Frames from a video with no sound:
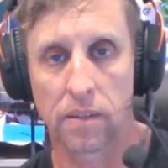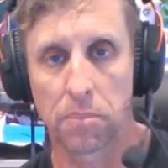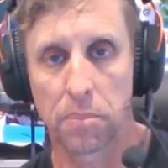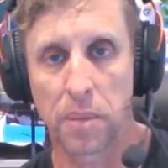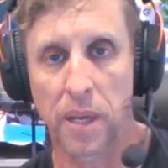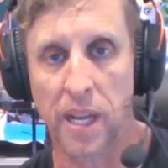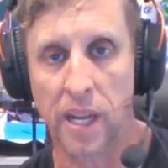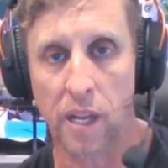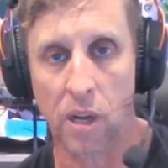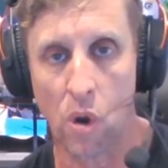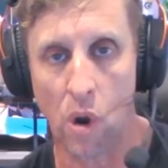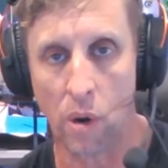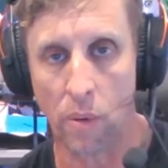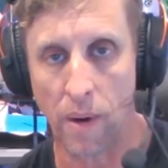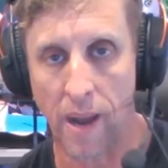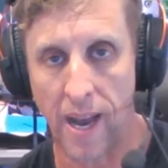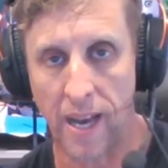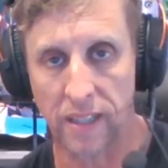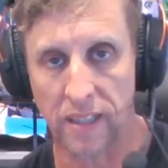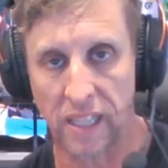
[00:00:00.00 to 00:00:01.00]
being in
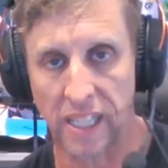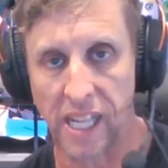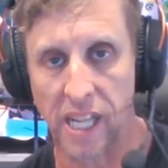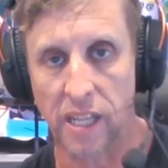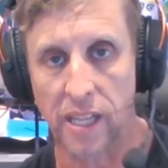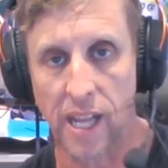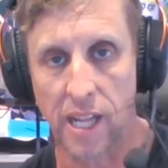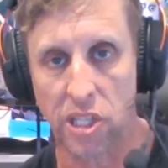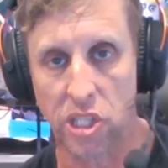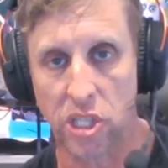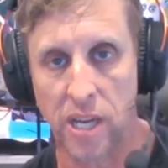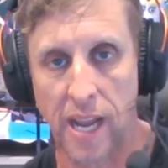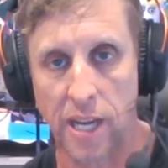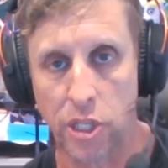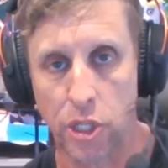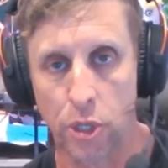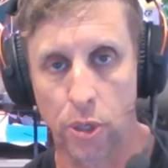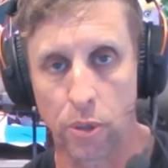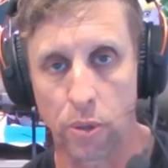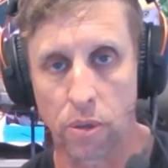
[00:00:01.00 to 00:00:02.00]
Iran, licking that
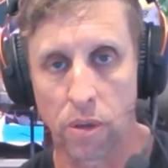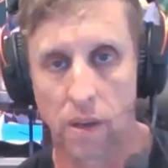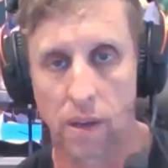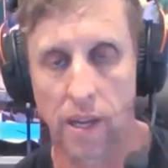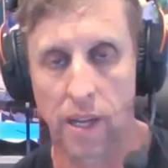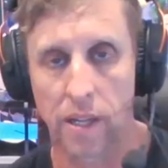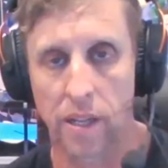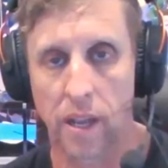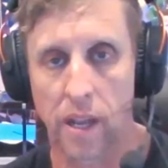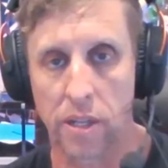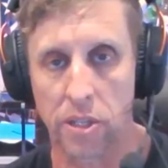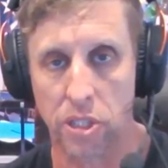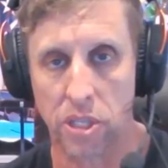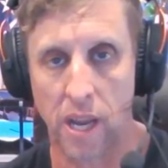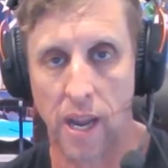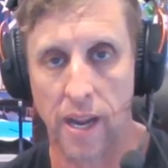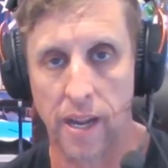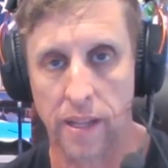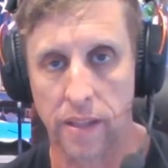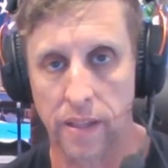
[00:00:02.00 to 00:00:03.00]
statue and
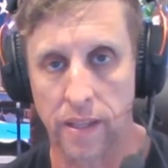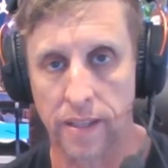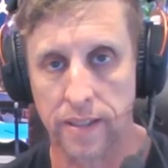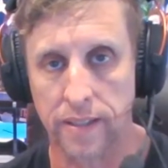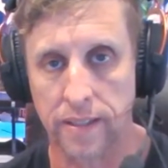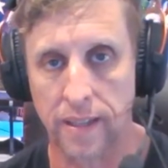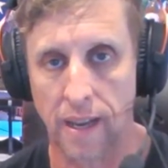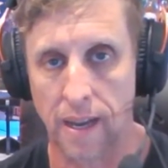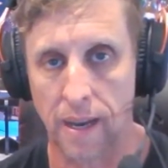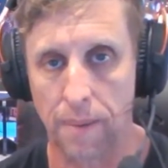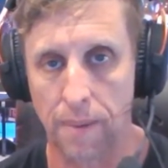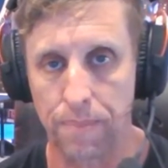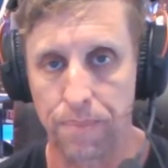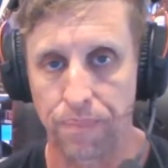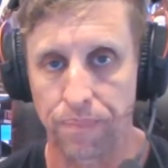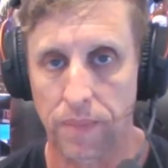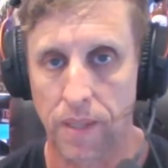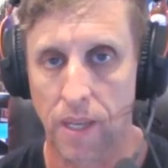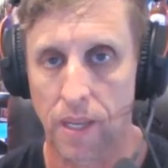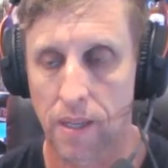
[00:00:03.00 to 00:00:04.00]
saying that
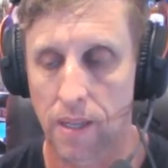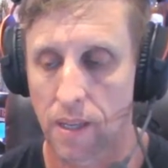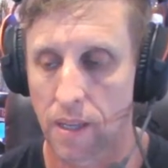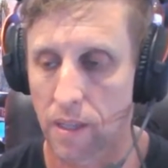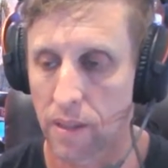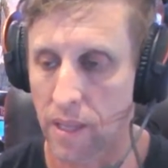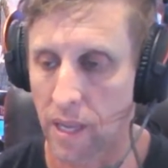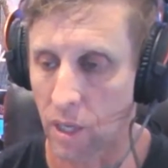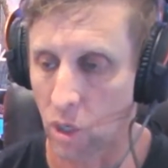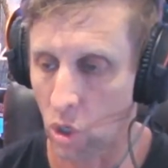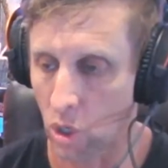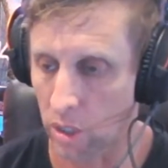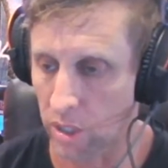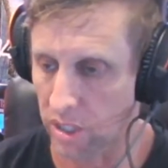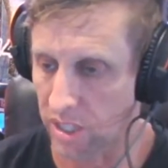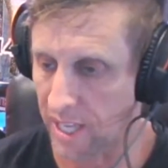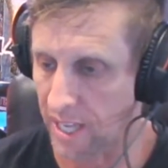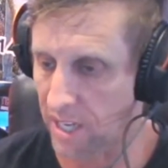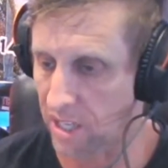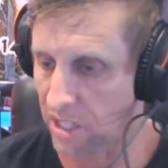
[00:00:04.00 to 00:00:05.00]
their God
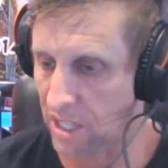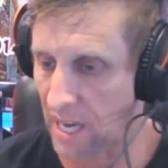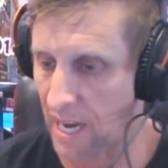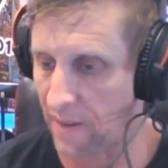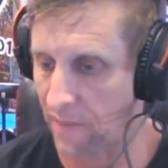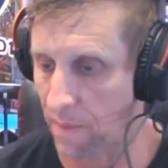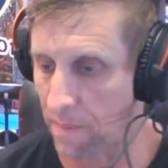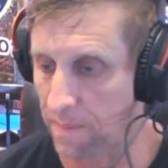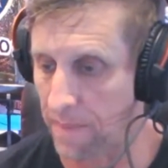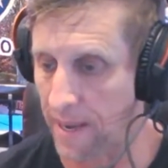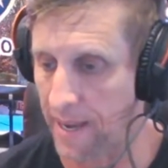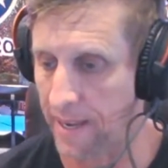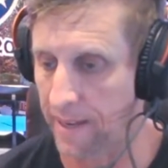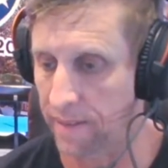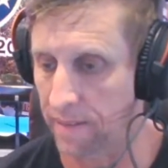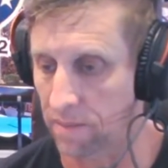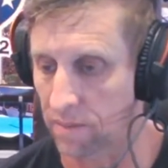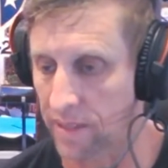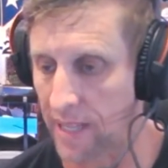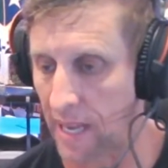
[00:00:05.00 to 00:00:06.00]
is going to save them,
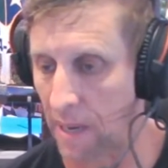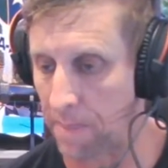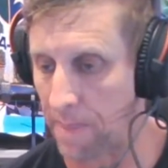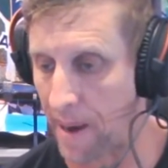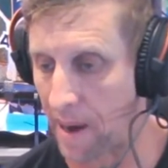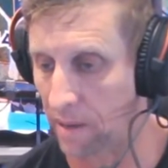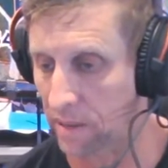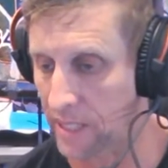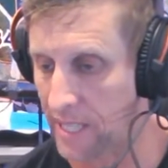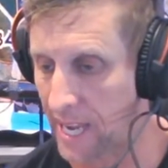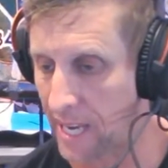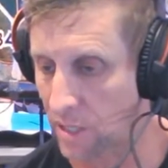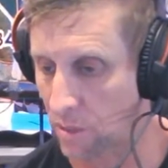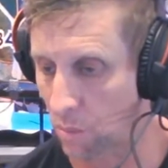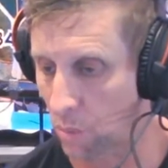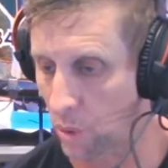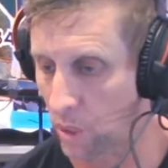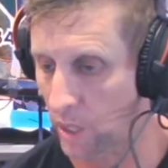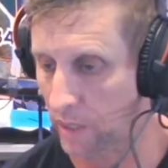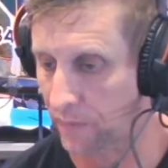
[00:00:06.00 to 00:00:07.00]
and that apparently
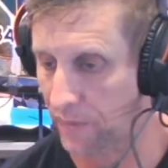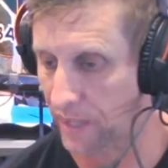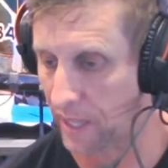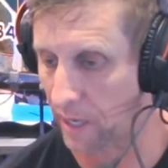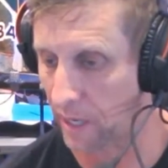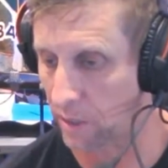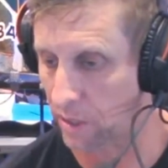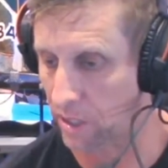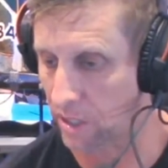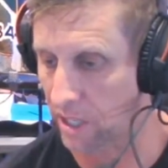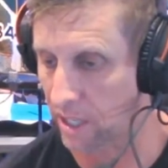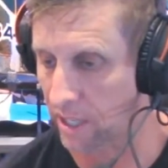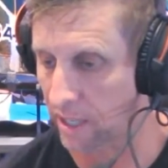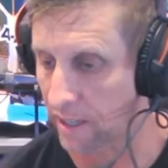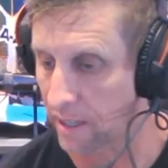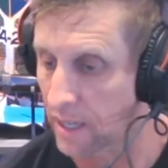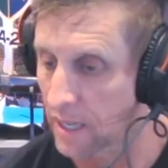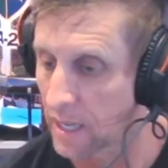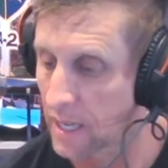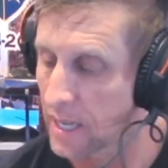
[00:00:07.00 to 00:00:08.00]
hasn't worked for those that did it.